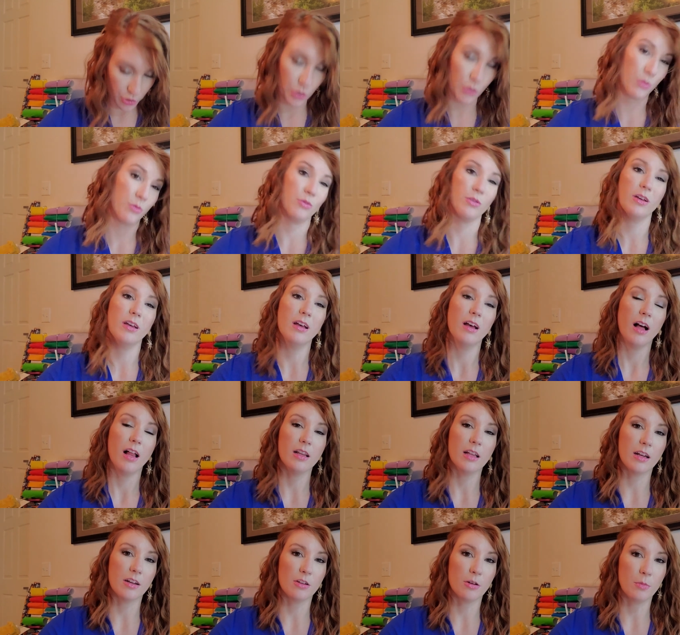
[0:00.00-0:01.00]
You,
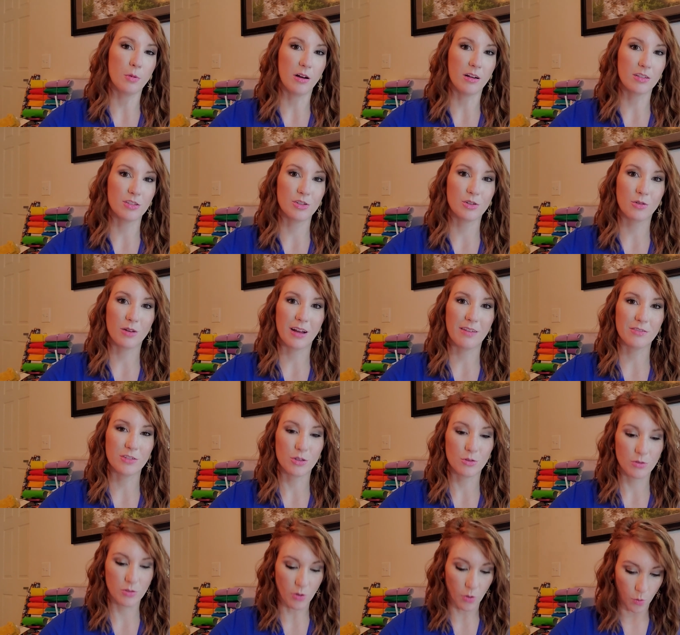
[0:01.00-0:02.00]
a lot of their products, you don't have to
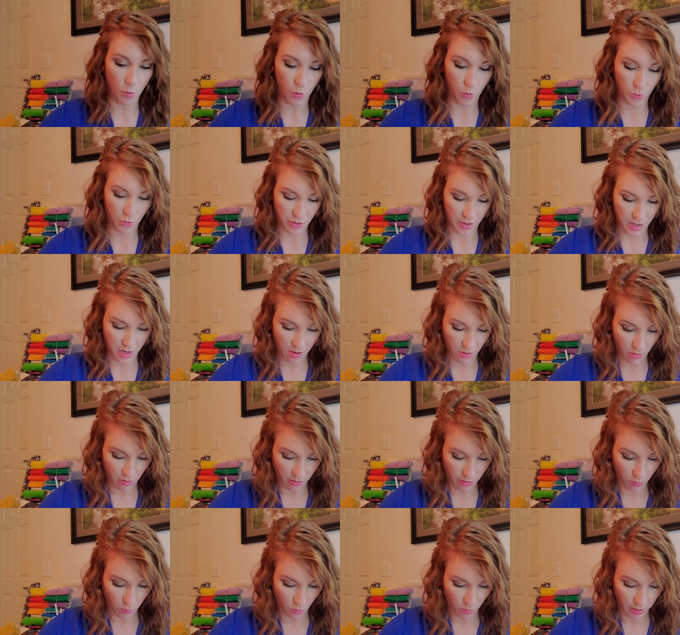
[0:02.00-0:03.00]
use the whole thing all
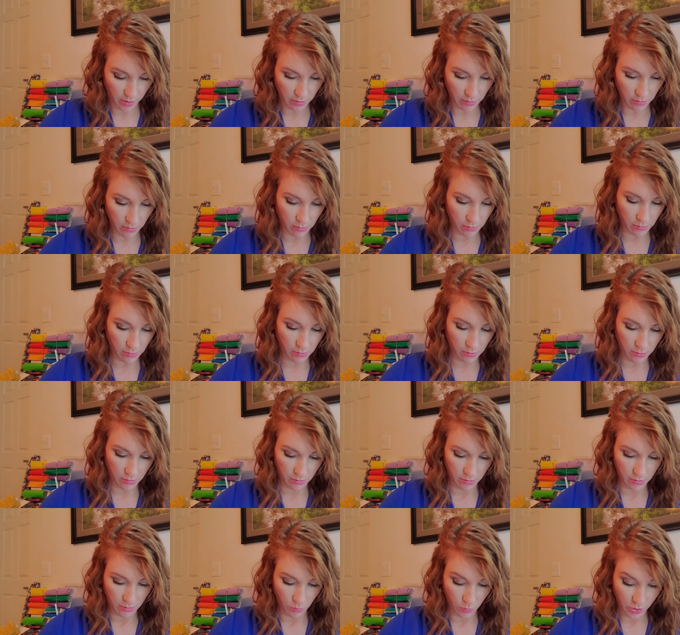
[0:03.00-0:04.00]
at once,
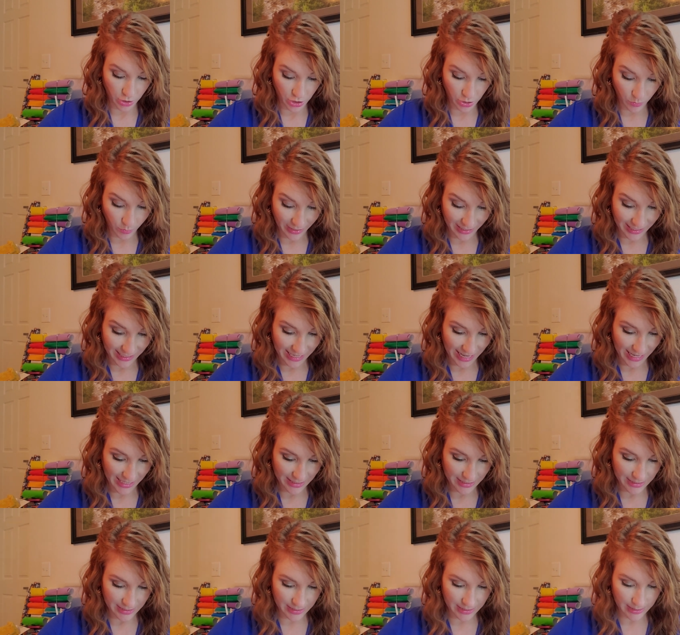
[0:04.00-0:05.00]
which is really
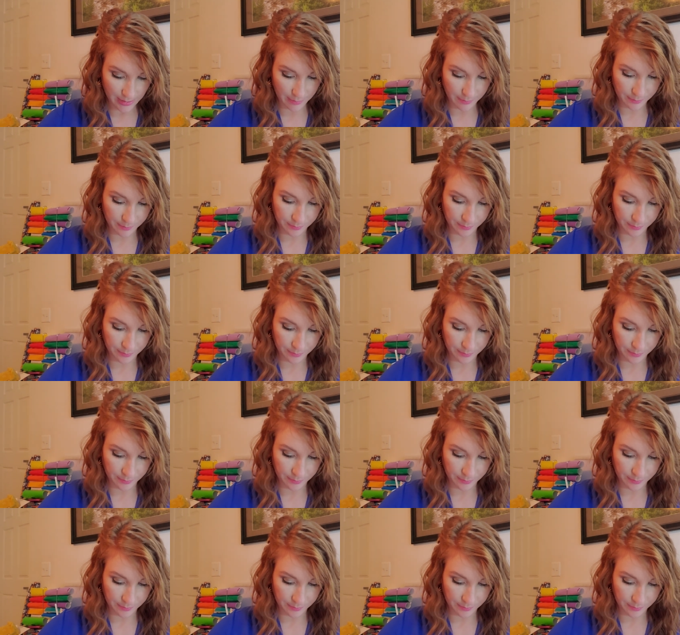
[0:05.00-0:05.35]
nice.